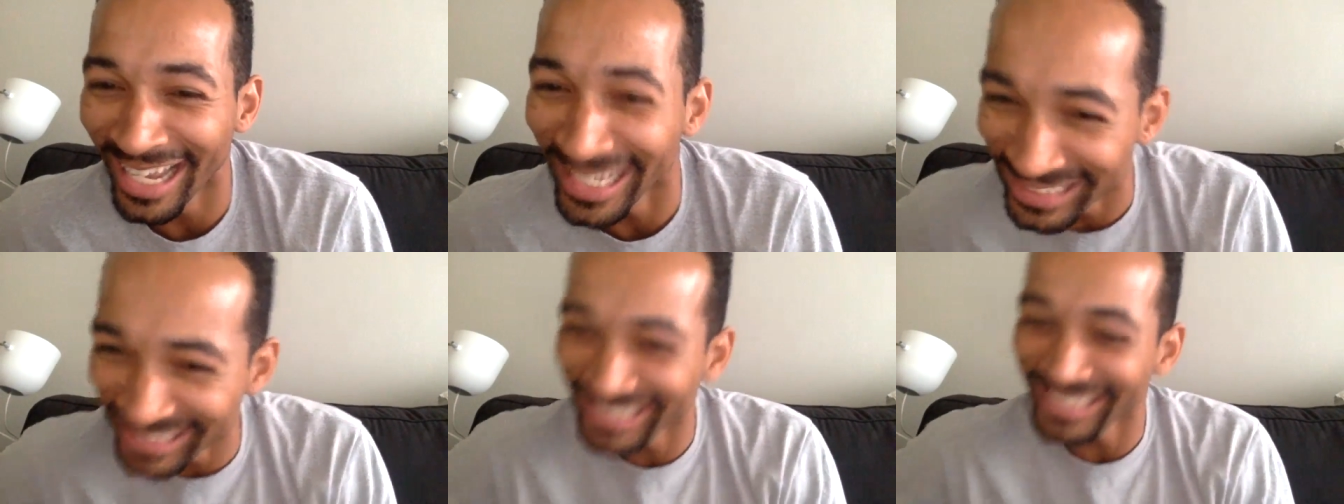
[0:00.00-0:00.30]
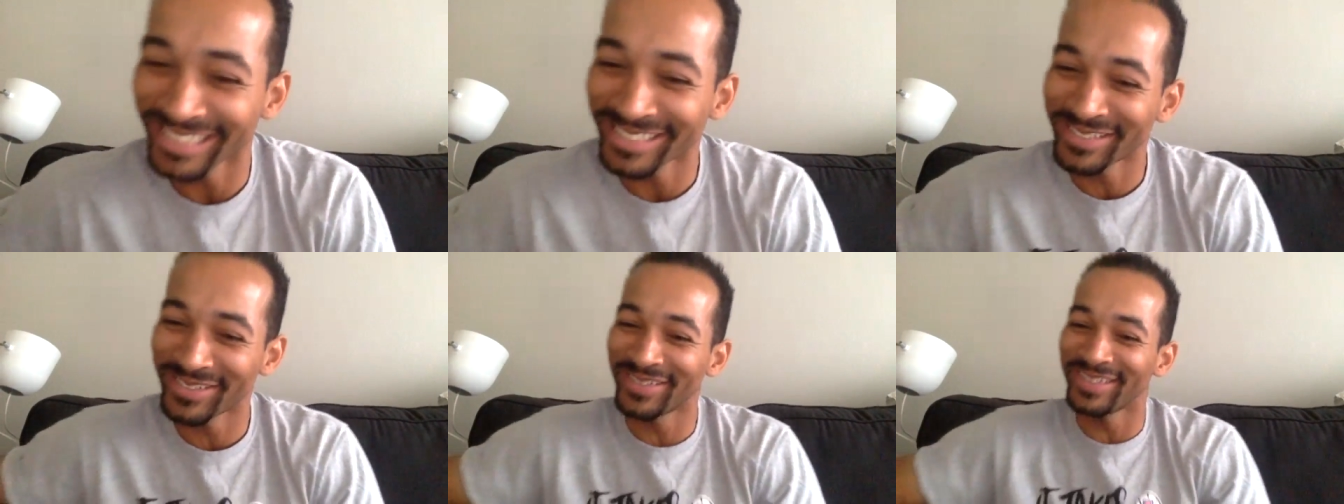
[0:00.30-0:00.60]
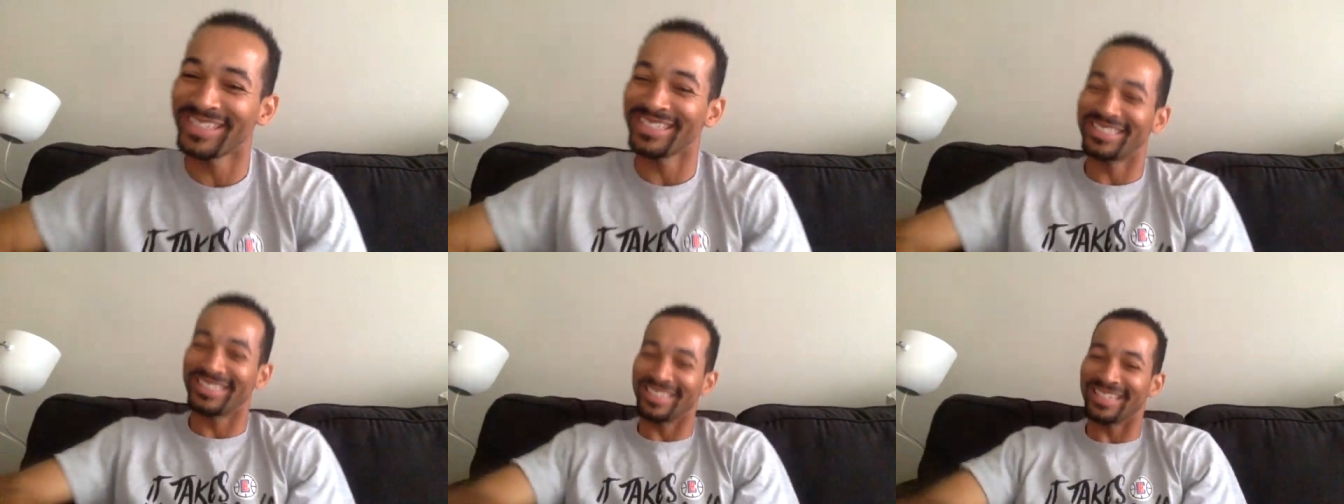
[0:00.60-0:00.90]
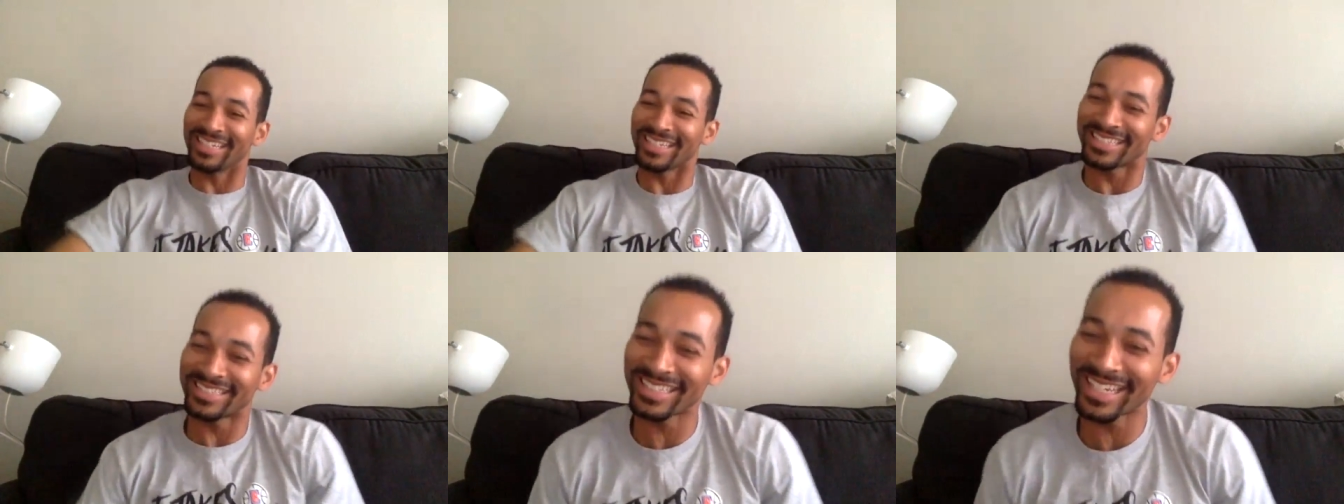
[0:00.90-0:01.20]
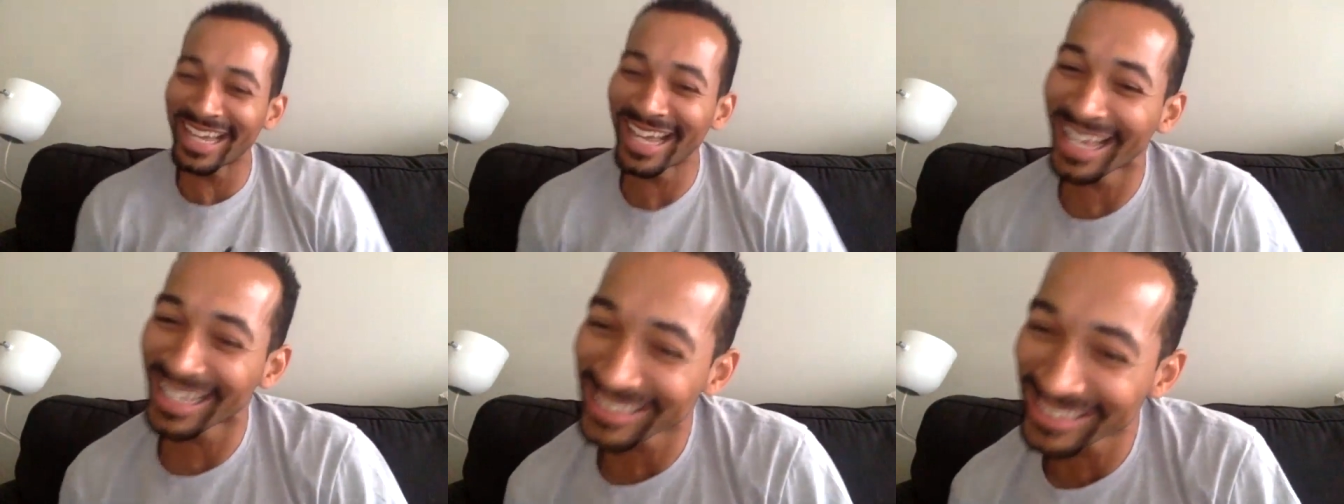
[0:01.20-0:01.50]
At 626,
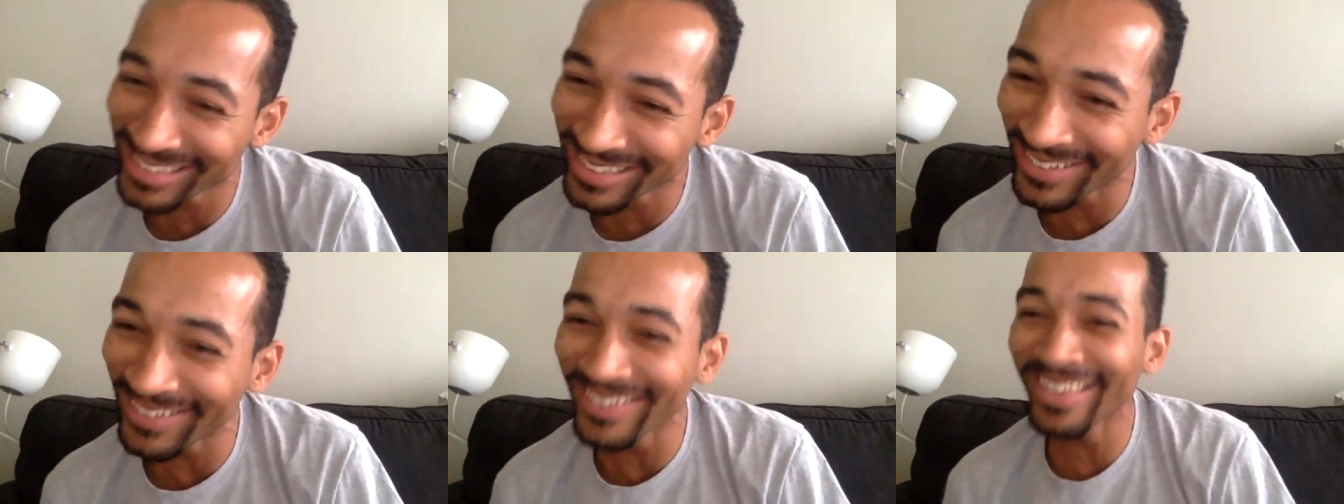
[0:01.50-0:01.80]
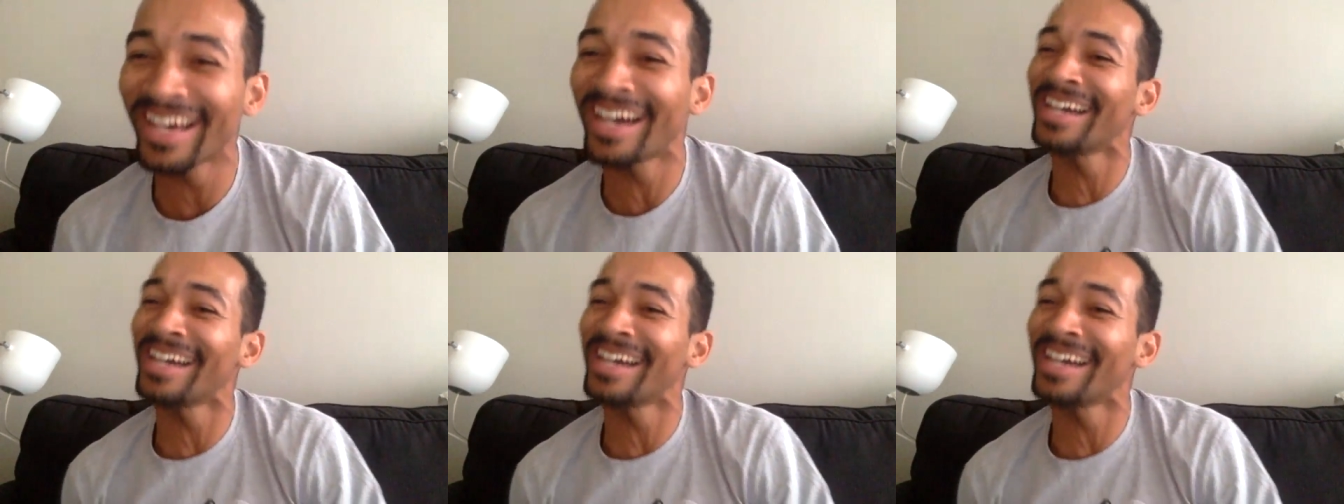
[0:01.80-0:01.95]
Jeff? Don't